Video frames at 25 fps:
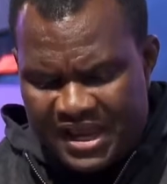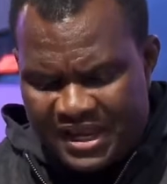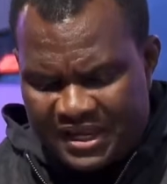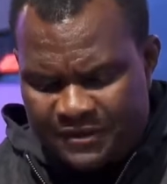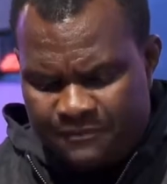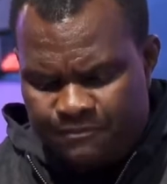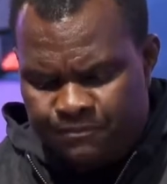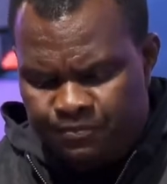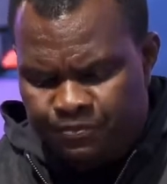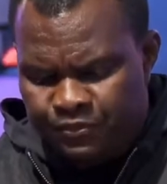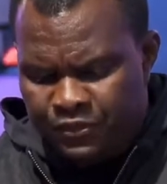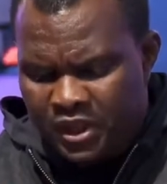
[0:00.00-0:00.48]

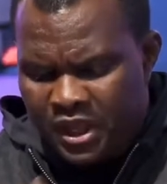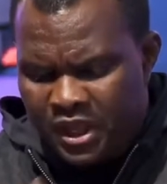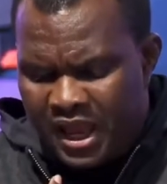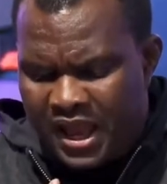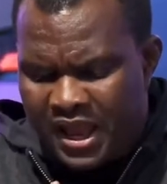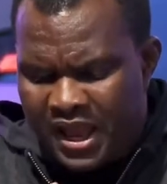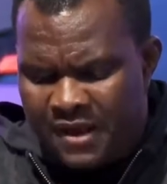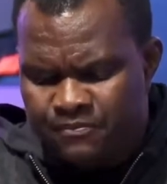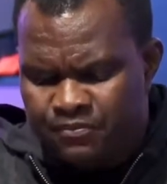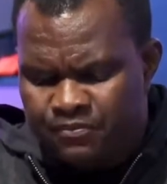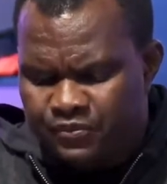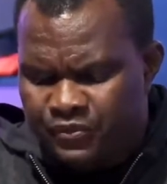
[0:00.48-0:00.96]
saying,
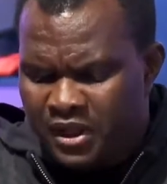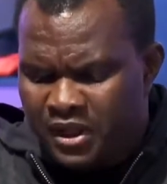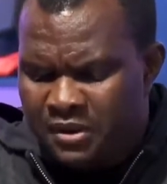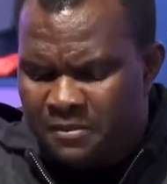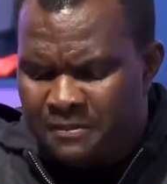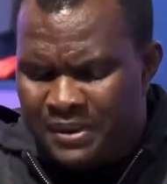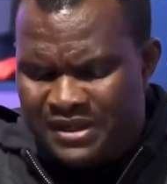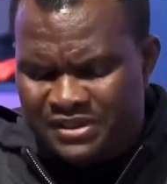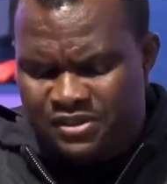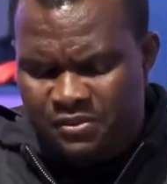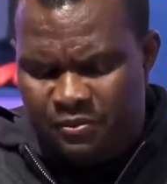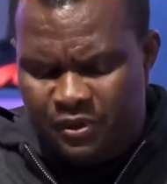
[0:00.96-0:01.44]

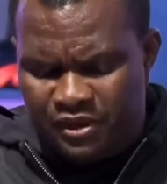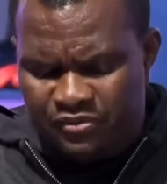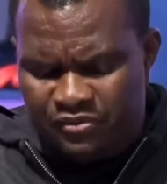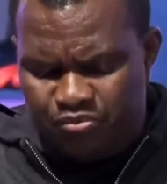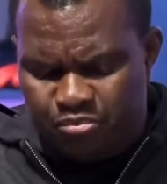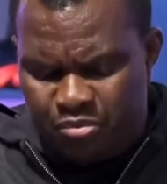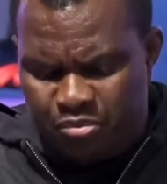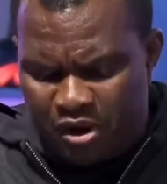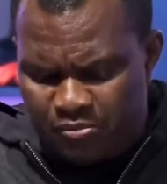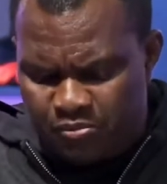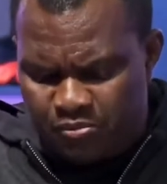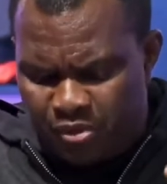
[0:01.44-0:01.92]
Pastor,
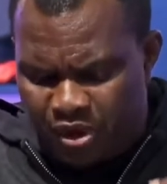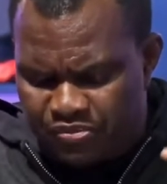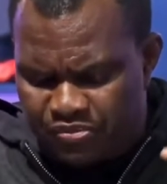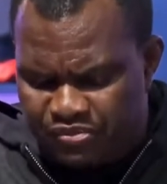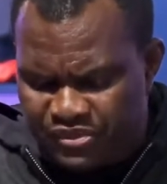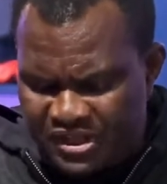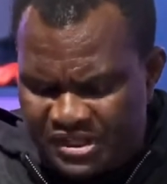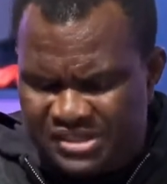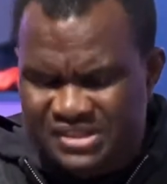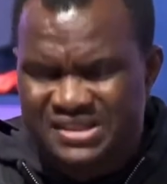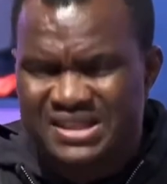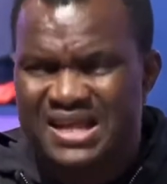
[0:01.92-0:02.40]

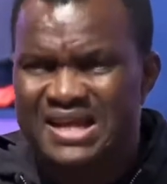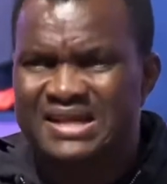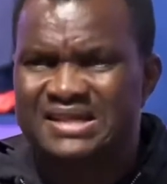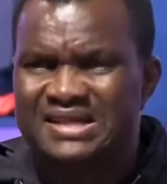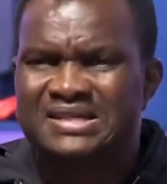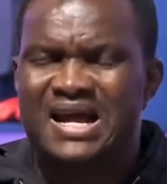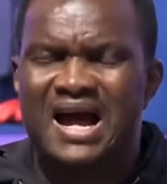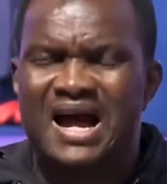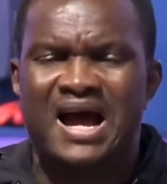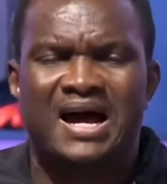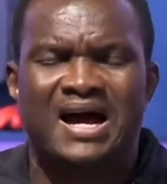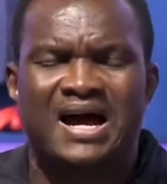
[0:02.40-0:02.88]
but these
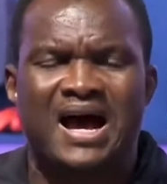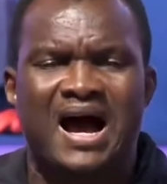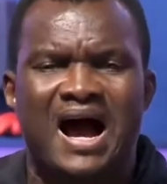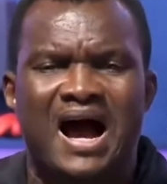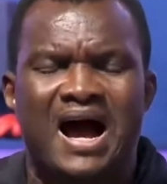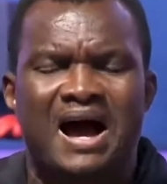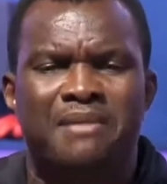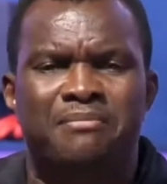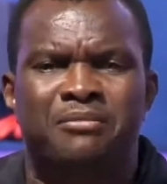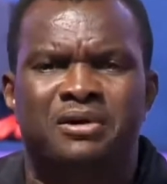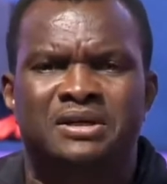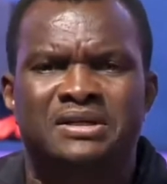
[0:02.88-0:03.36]
things
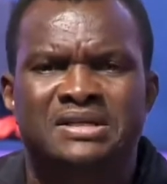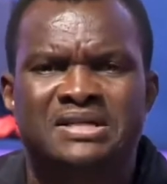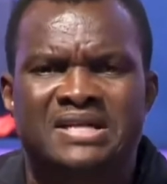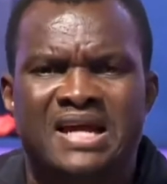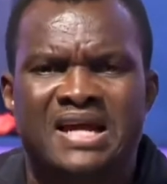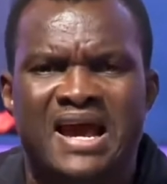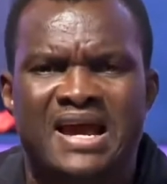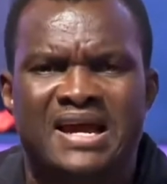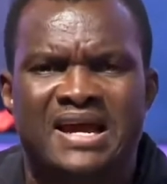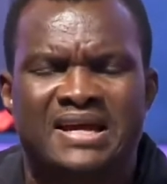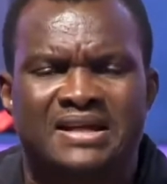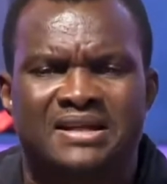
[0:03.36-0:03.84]
are
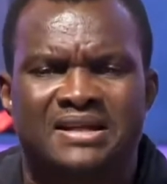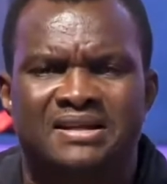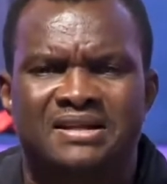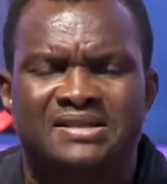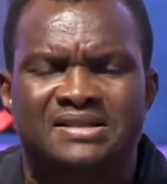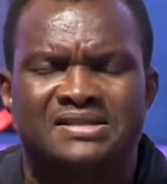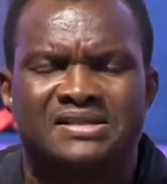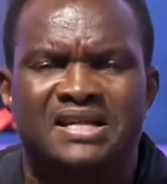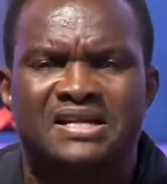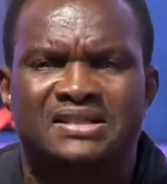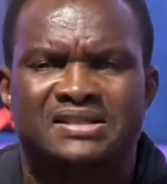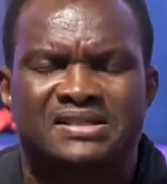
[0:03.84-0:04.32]
mundane.
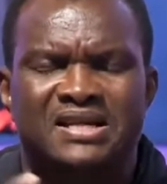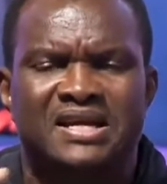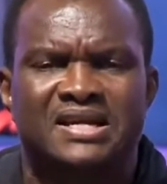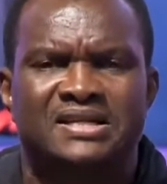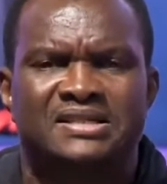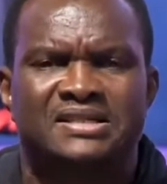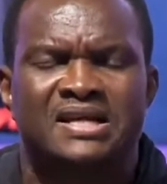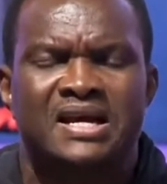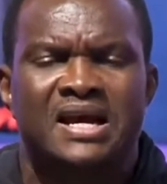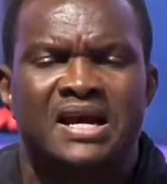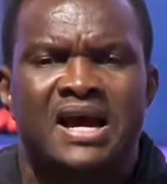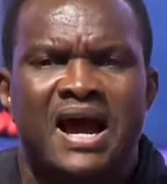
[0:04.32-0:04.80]
These
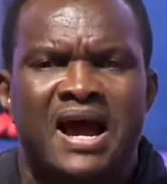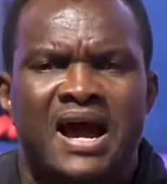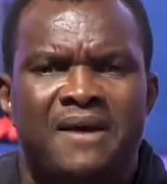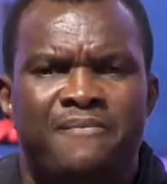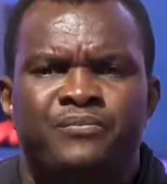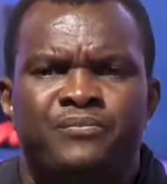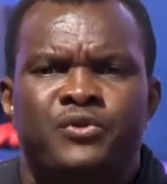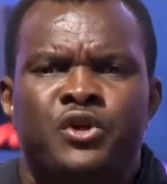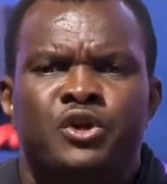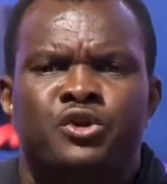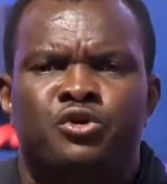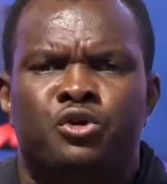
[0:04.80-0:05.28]
things
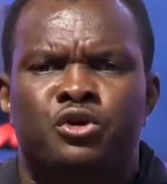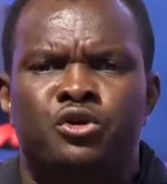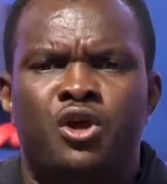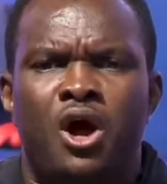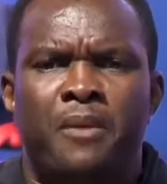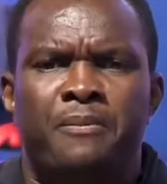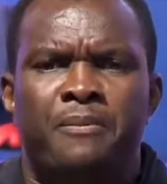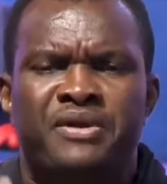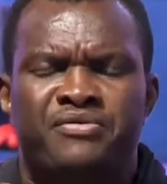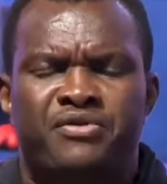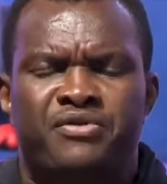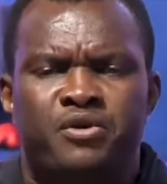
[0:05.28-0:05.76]
should
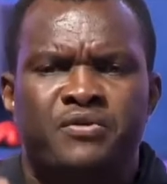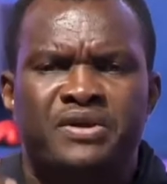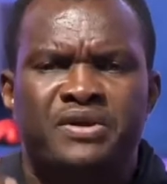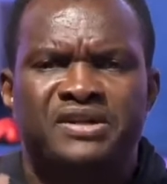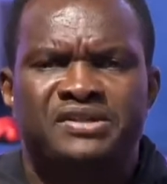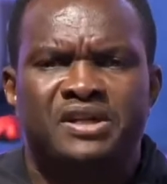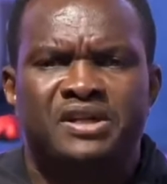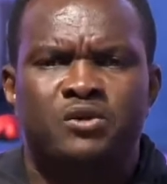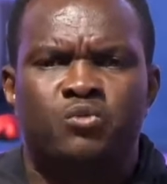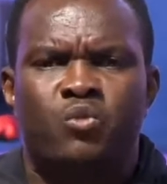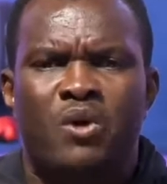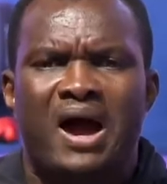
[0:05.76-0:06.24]
not be the
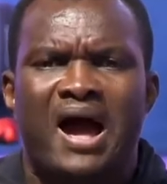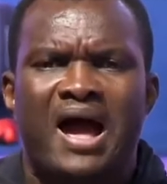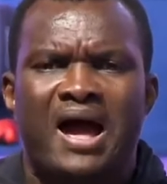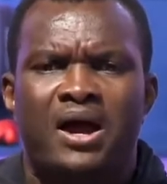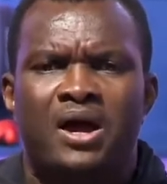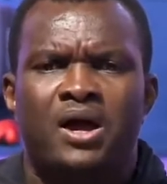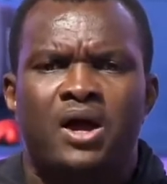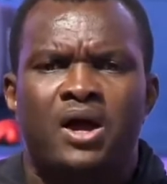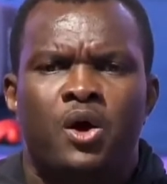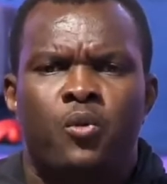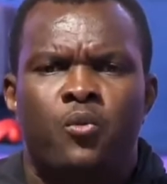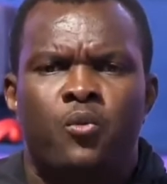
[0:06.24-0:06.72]
reason
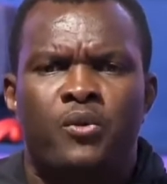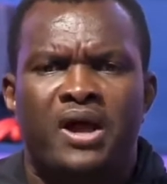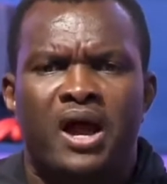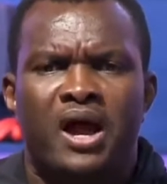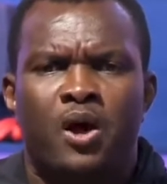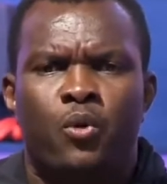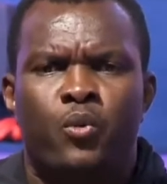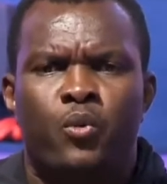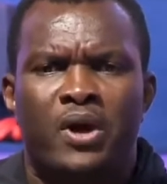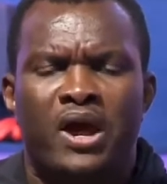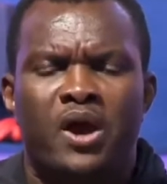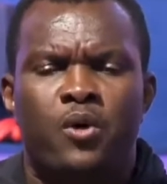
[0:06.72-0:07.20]
why
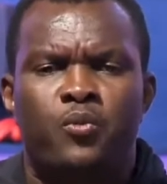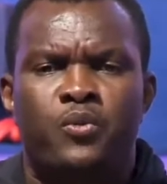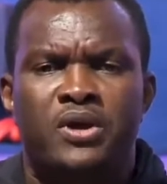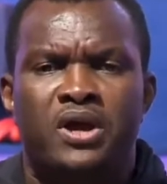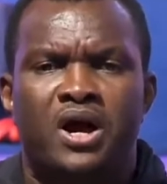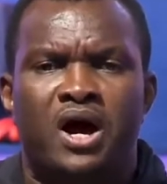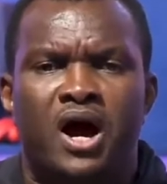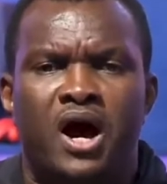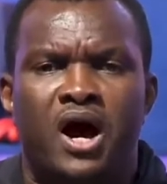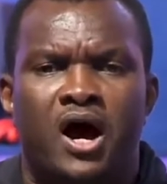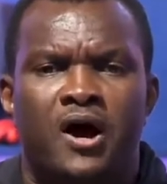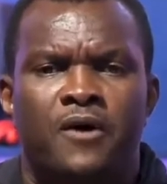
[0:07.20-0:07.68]
we are where
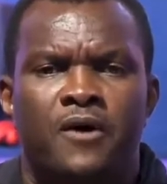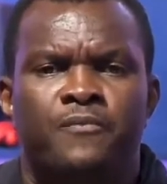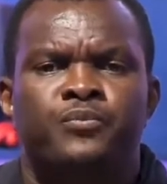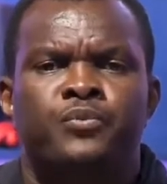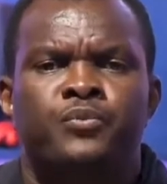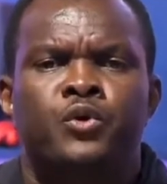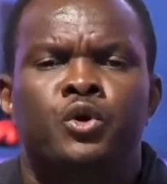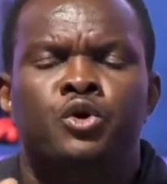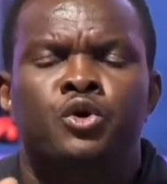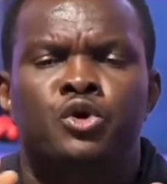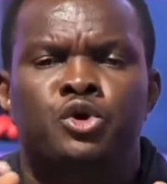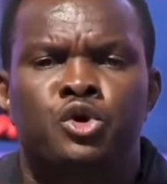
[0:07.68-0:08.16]
we are.
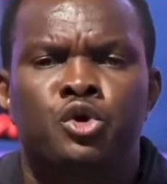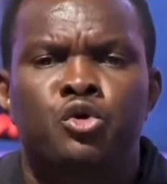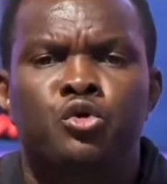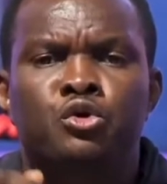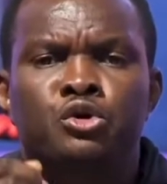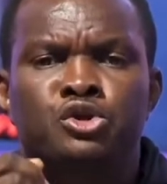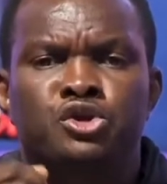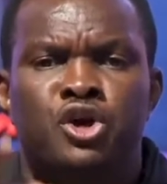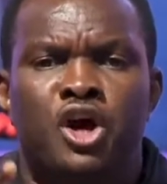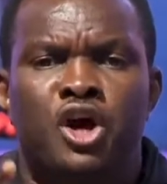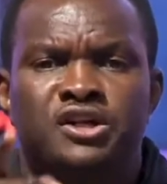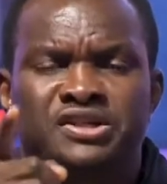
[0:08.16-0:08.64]

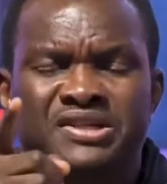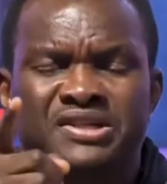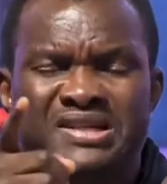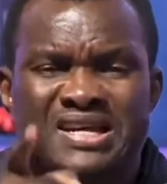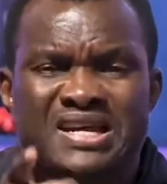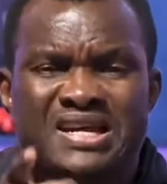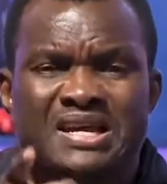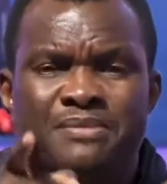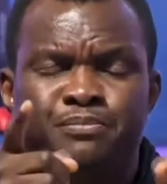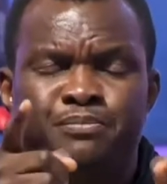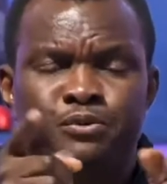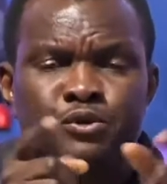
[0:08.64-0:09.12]
You
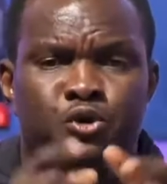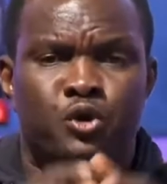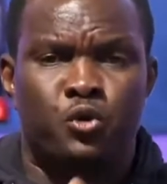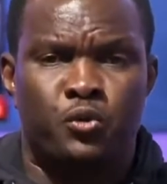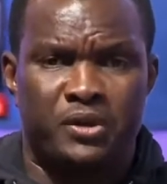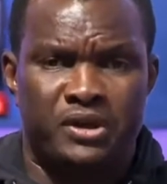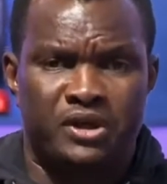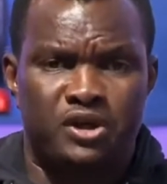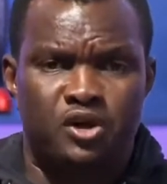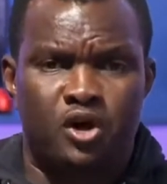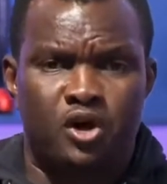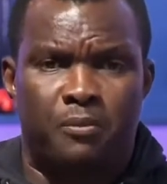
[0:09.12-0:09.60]
just keep
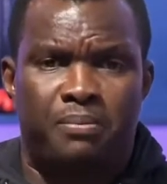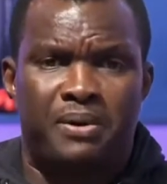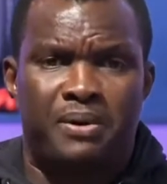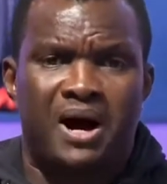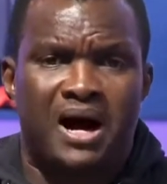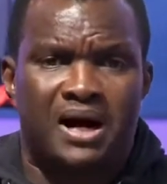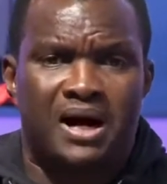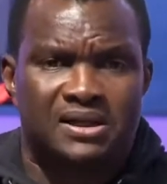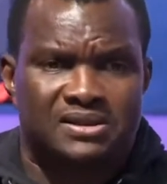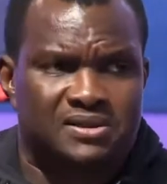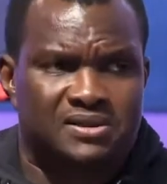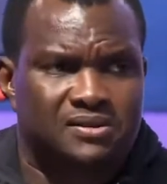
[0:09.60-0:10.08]
doing your
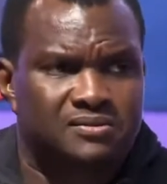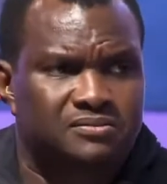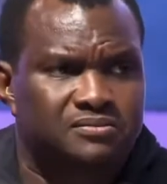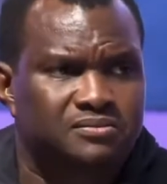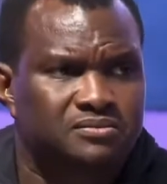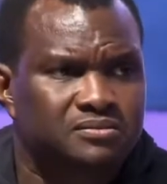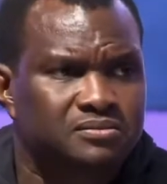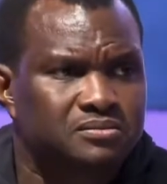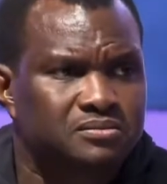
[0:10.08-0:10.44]
part.